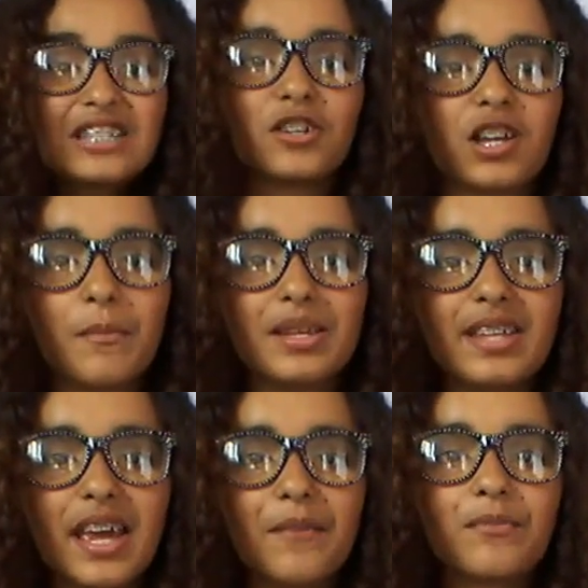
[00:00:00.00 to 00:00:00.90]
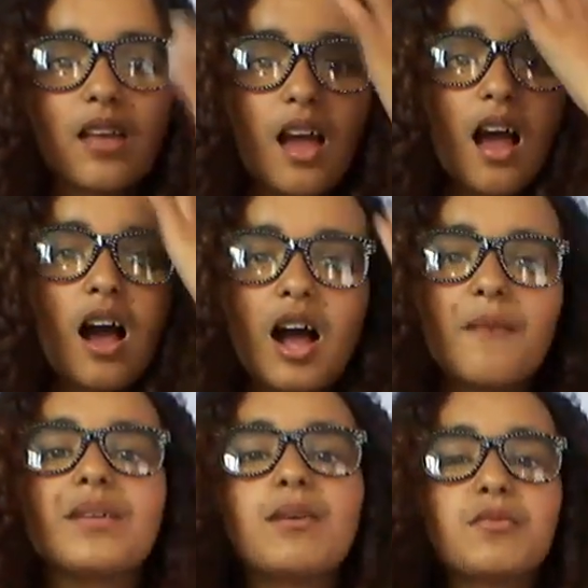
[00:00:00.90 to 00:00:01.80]
told me, see,
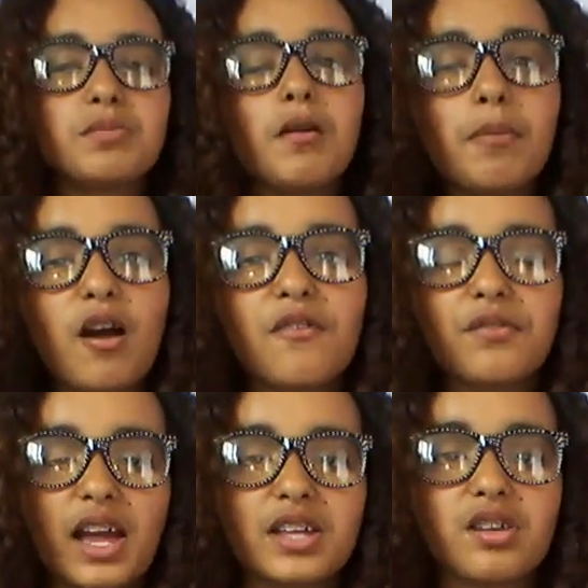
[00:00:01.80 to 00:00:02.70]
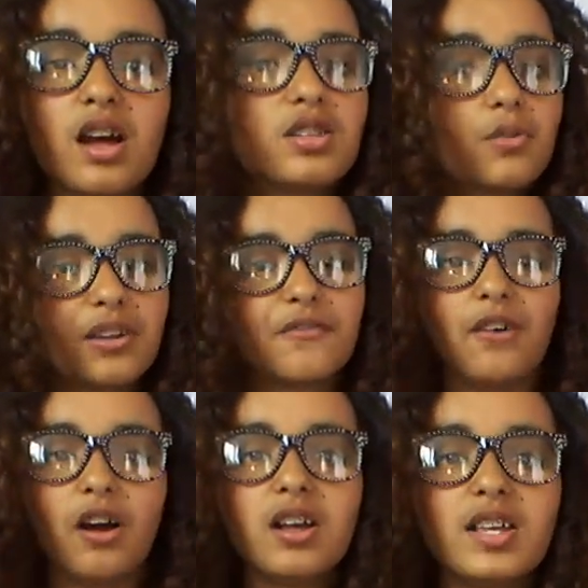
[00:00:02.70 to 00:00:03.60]
it was my birthday, July
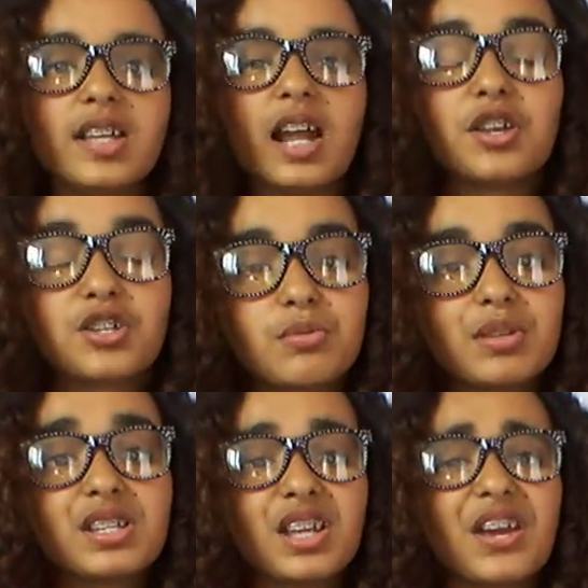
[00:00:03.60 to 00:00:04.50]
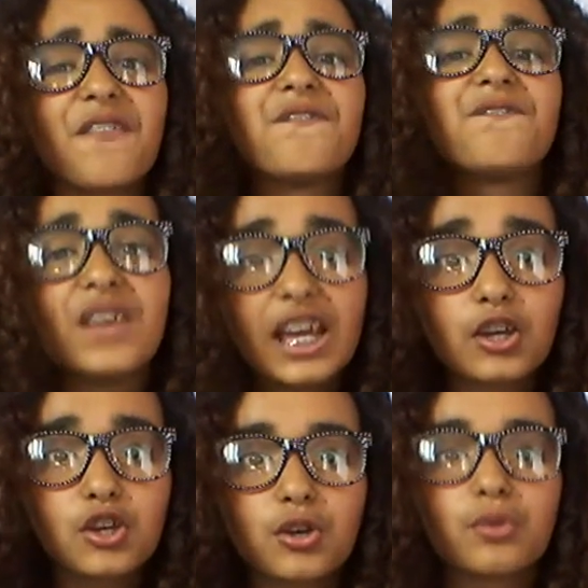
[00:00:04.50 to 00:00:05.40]
21st, and I just want to say
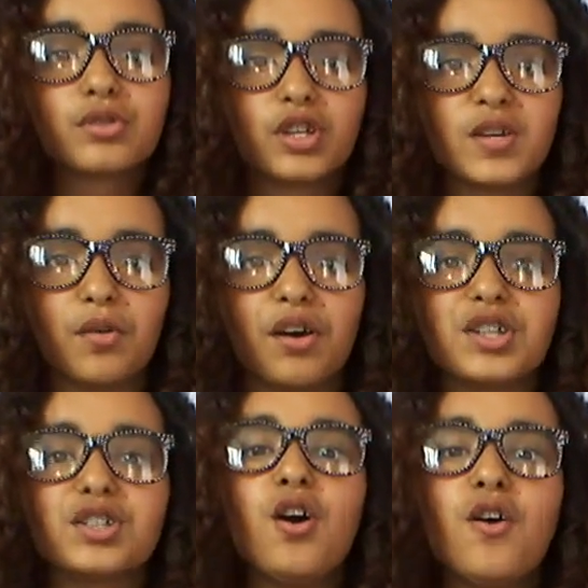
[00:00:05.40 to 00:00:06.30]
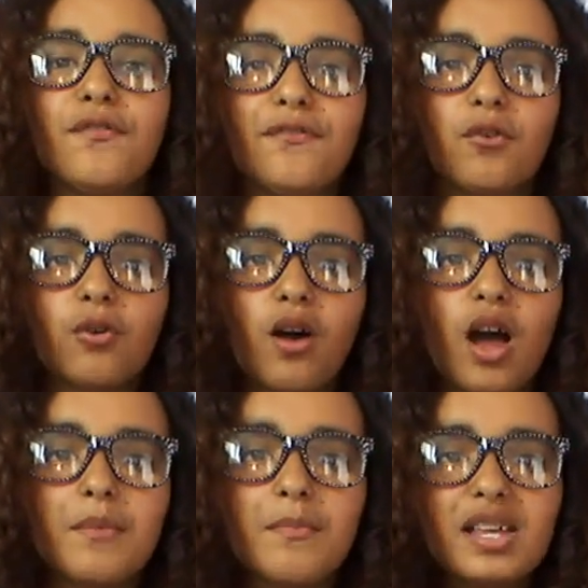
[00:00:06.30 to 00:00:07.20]
thank you so much for
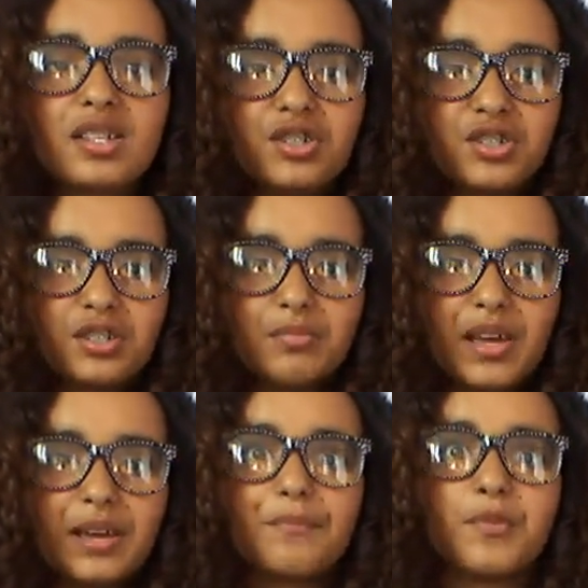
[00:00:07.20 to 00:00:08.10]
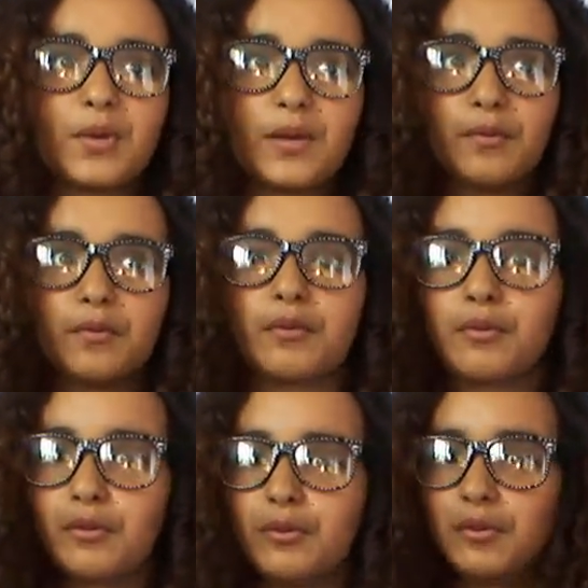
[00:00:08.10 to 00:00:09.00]
messaging me to people
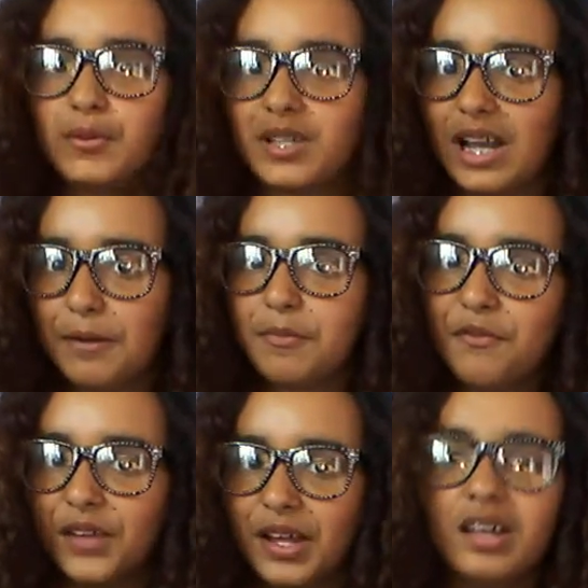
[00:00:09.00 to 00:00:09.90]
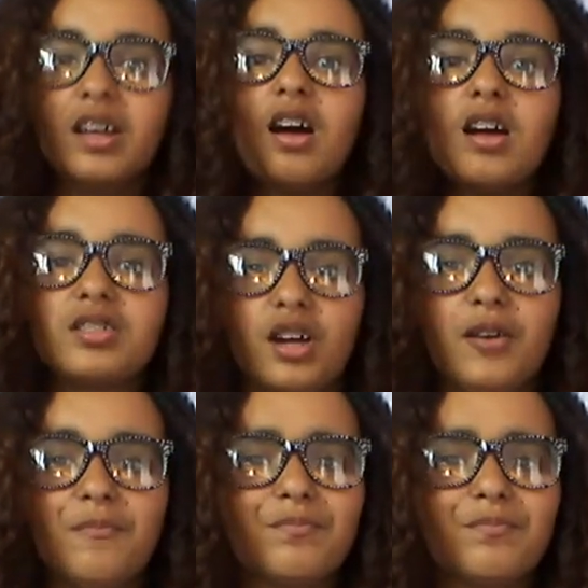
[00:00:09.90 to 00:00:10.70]
who said happy birthday. So,